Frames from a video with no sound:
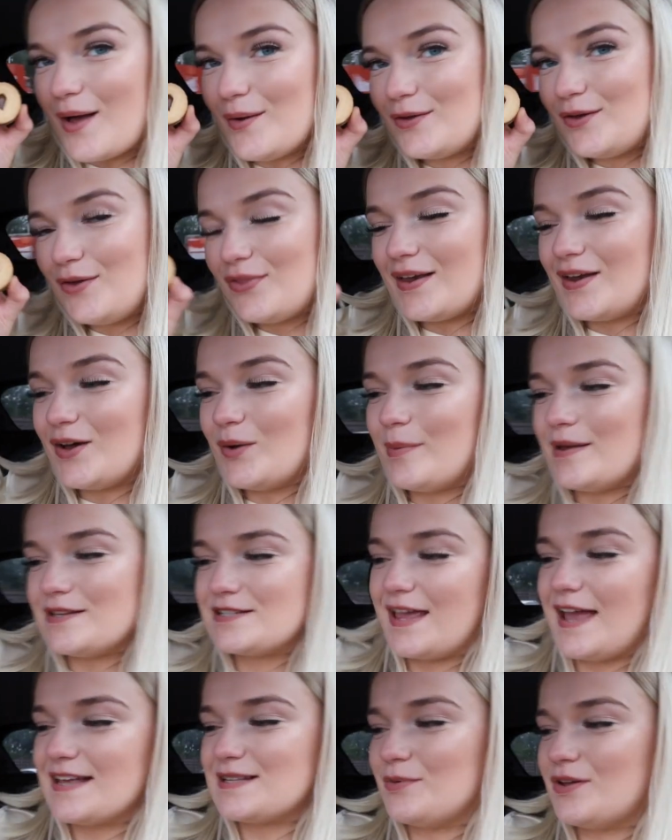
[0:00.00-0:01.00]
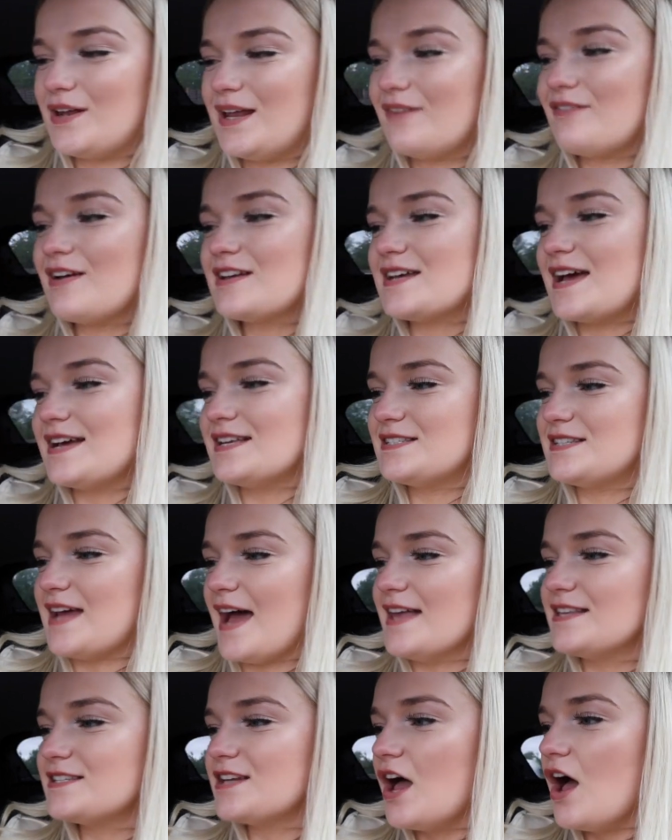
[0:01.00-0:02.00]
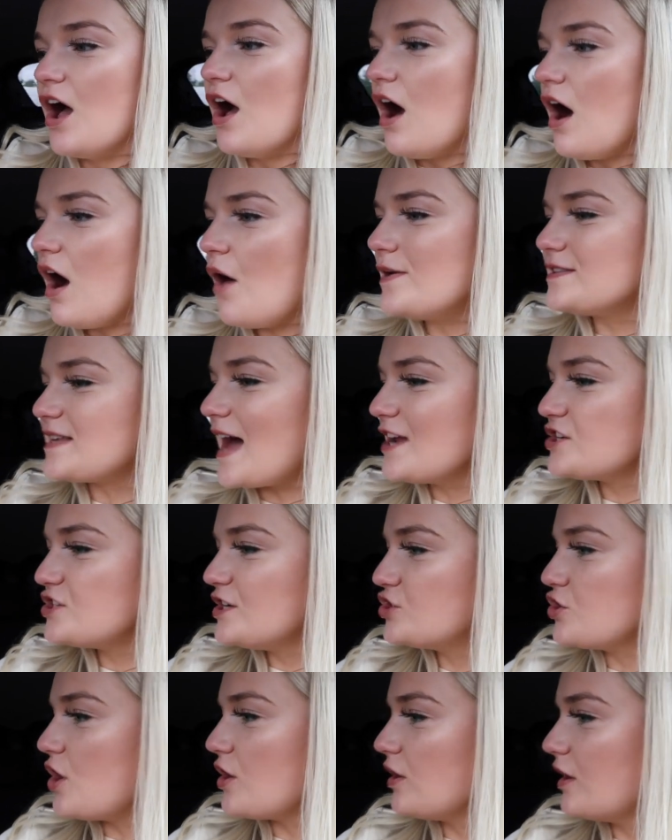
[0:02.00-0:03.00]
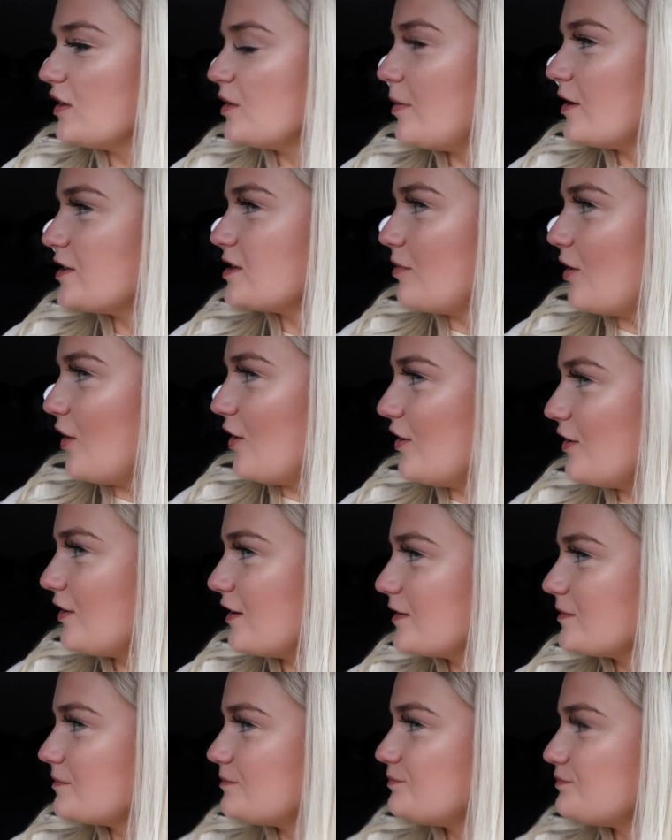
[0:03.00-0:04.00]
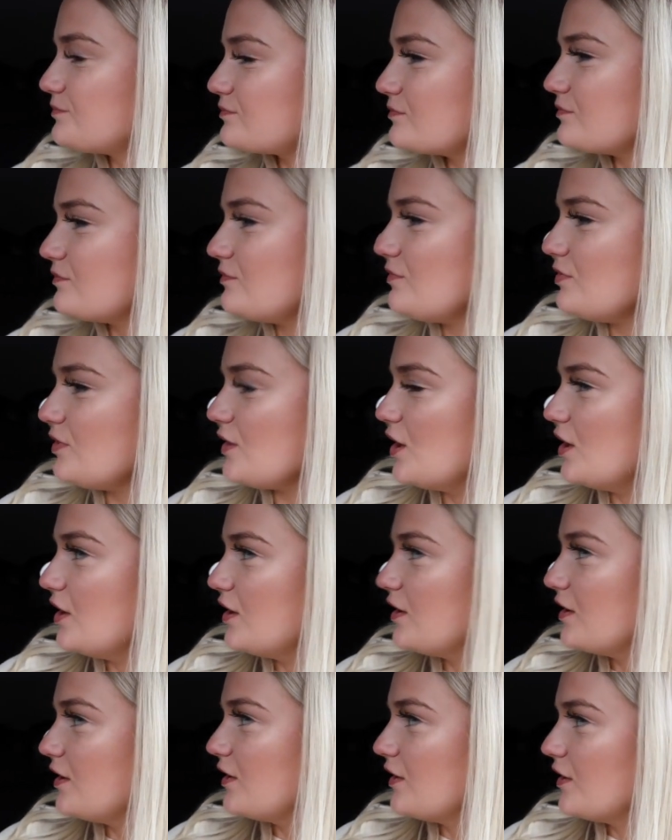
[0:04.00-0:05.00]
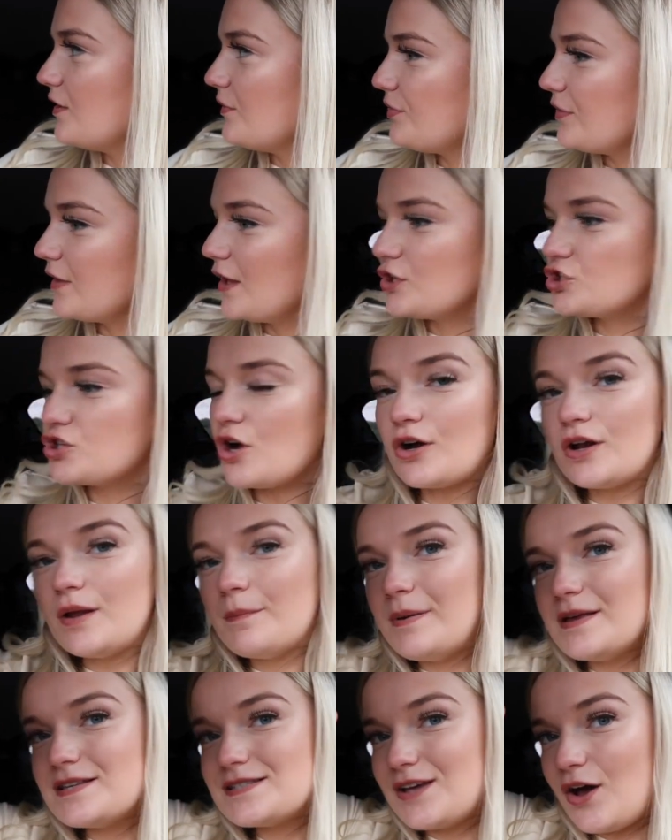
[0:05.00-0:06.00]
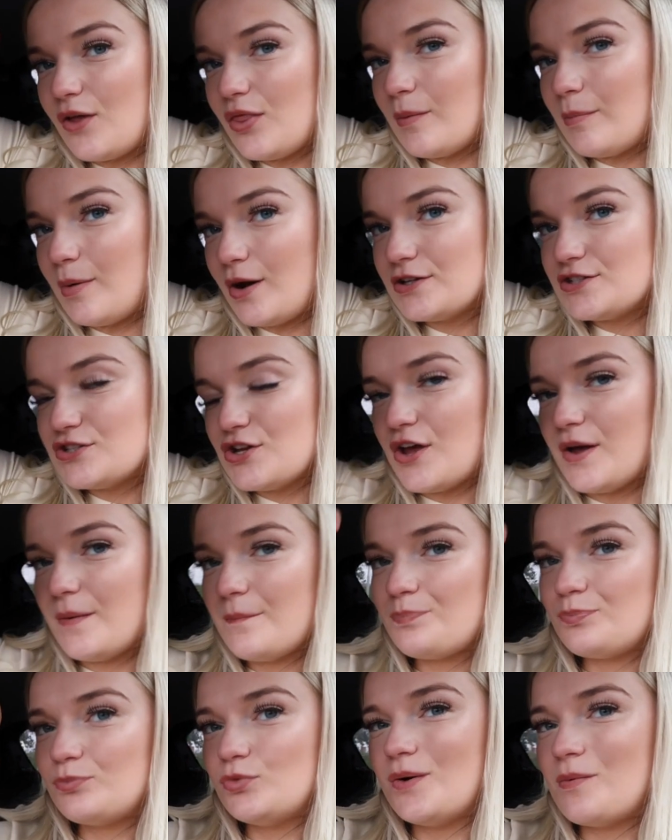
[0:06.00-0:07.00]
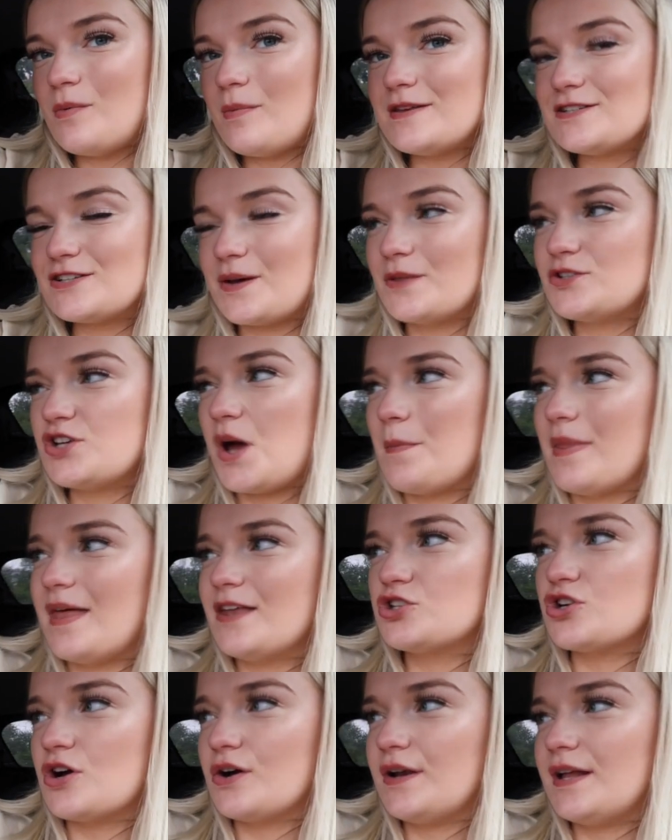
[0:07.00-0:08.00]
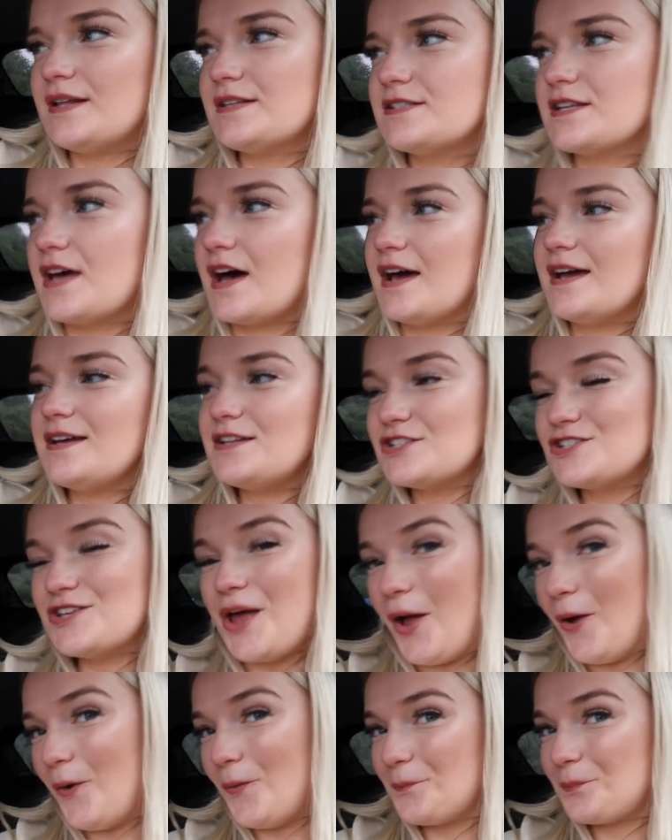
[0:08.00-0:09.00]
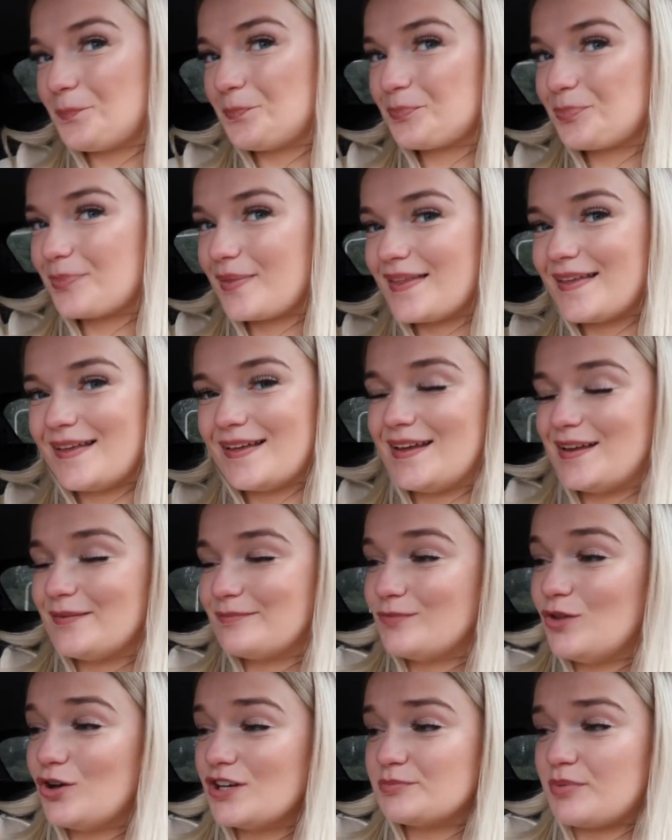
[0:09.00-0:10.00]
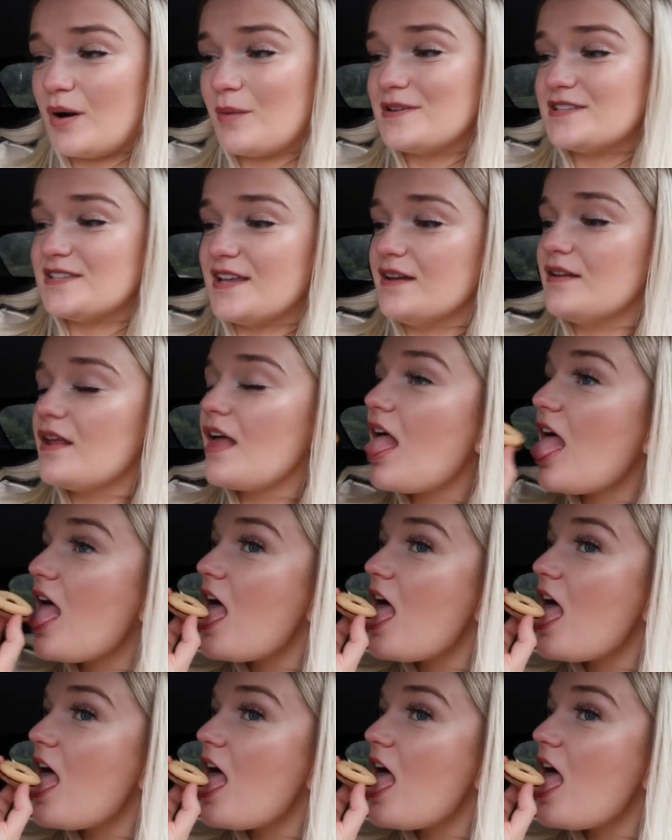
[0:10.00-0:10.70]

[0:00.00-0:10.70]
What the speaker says: How cute the little biscuit is. I'm gonna give it a taste test. Oh, it's actually chocolate on the bottom, look. Chocolate biscuit on the bottom, normal biscuit on the top, and then chocolate inside, so looks promising.